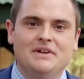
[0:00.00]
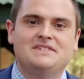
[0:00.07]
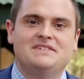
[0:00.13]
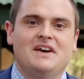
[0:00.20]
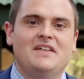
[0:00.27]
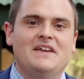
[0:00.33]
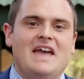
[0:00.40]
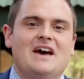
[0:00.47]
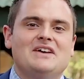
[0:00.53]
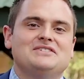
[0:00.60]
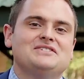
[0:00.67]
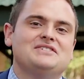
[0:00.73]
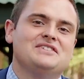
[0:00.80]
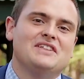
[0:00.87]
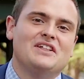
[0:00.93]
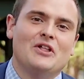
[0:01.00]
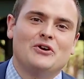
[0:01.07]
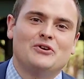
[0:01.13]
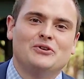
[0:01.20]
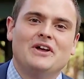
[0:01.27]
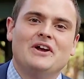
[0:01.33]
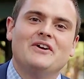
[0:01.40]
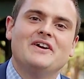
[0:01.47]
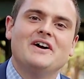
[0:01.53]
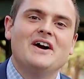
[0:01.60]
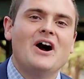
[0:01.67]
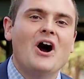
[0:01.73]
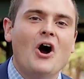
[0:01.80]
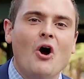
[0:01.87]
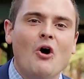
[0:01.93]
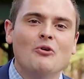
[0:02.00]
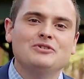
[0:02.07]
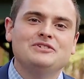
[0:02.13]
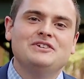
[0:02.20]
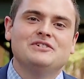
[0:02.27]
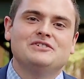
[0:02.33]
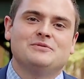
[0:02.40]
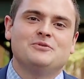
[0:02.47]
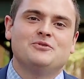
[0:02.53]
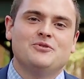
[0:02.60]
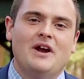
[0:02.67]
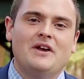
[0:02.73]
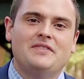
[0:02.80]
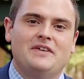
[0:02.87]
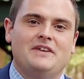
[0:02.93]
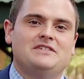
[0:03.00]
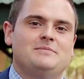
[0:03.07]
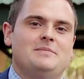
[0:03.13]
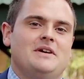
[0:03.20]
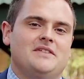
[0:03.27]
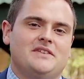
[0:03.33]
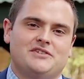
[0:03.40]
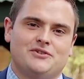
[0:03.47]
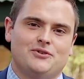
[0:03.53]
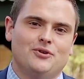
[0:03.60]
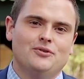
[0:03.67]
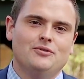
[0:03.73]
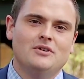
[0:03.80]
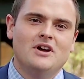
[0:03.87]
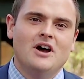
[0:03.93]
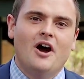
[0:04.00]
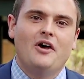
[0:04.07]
By selling houses in the local area, I always hear some great things about the school.